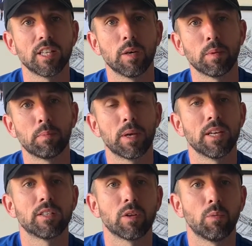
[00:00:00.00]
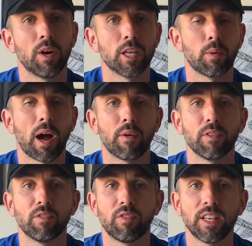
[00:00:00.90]
It'll be based on where you are on
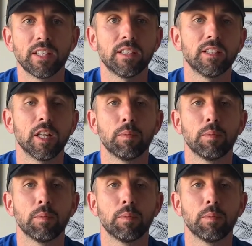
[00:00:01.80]
the field. It'll be